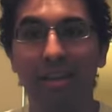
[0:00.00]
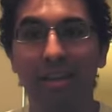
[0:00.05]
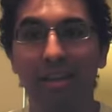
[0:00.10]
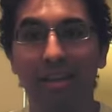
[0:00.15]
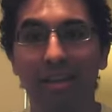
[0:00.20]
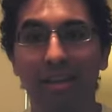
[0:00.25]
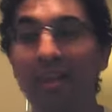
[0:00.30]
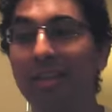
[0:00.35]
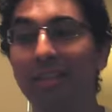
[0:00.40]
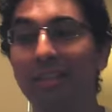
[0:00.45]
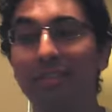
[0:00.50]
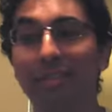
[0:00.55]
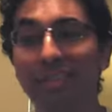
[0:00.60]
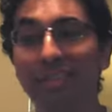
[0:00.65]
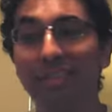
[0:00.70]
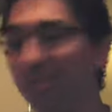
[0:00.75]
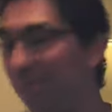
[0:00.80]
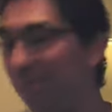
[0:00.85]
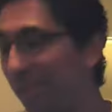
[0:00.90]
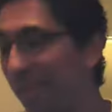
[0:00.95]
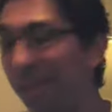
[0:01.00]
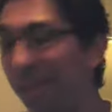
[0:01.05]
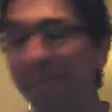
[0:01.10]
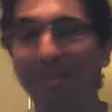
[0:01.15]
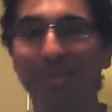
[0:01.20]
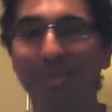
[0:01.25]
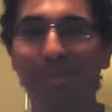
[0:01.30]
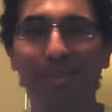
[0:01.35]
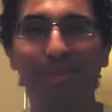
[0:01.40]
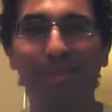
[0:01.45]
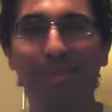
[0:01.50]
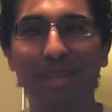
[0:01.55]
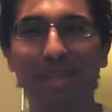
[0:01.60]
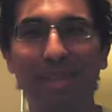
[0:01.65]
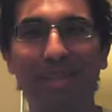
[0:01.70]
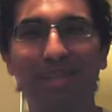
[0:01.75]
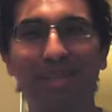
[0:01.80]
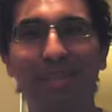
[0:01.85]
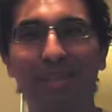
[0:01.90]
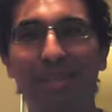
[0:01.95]
And this one happens to
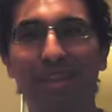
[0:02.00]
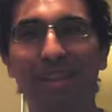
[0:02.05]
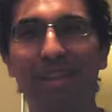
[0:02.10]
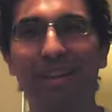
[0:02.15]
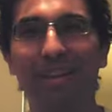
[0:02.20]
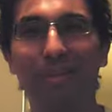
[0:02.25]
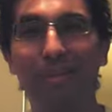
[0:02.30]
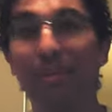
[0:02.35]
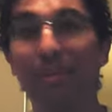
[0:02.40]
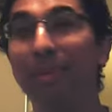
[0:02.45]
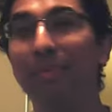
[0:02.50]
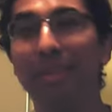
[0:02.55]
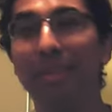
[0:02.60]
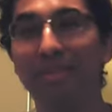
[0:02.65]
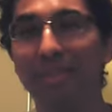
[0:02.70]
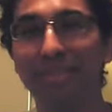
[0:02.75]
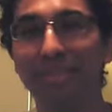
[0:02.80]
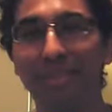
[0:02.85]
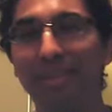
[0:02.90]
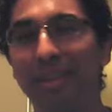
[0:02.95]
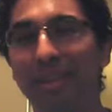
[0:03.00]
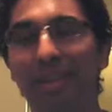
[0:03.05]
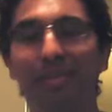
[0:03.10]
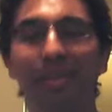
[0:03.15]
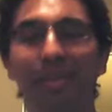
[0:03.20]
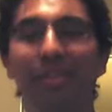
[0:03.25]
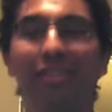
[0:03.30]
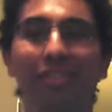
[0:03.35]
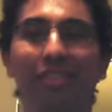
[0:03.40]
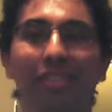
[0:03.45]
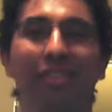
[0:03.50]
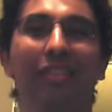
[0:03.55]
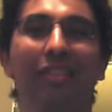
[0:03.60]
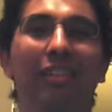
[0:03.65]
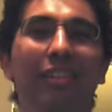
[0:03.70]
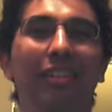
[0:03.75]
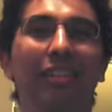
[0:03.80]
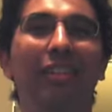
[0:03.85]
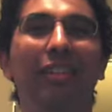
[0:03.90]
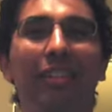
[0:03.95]
me one of my favorite hobbies.
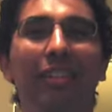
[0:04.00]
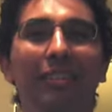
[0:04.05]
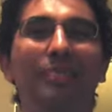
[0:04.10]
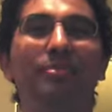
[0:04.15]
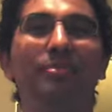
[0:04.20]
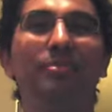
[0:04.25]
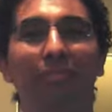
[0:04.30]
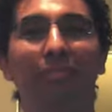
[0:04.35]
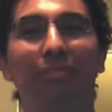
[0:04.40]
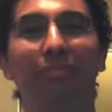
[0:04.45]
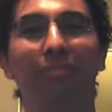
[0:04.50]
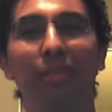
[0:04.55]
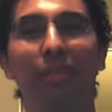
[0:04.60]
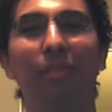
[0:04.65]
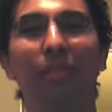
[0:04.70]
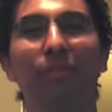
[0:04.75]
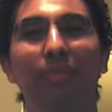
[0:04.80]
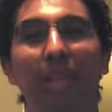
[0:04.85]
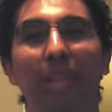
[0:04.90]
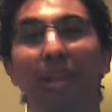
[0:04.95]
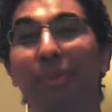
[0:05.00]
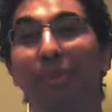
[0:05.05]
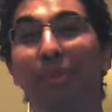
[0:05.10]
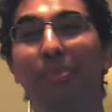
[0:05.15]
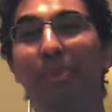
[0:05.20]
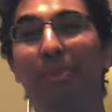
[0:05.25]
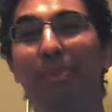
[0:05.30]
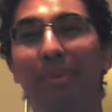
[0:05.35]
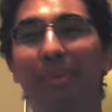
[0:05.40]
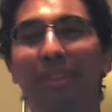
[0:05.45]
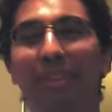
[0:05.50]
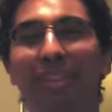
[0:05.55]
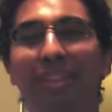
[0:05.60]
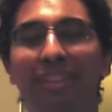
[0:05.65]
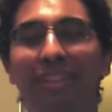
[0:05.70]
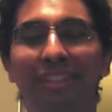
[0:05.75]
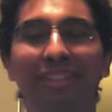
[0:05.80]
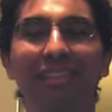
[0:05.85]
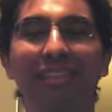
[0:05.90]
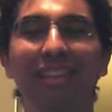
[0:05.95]
That I'll spend my money on.